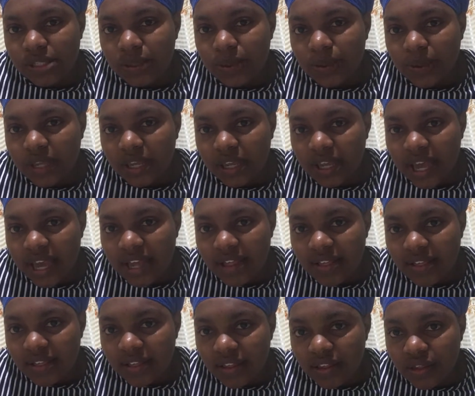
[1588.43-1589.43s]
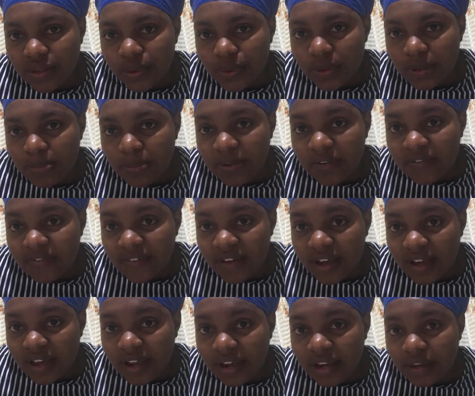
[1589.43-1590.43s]
Okay, I see. You will be
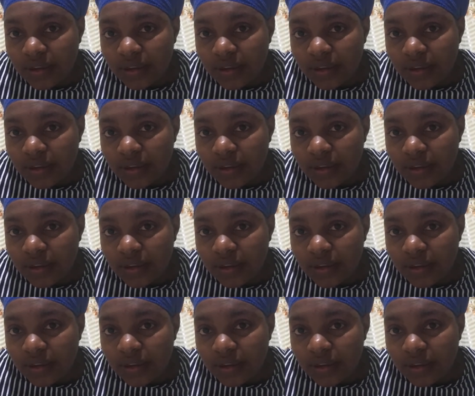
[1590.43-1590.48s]
fine.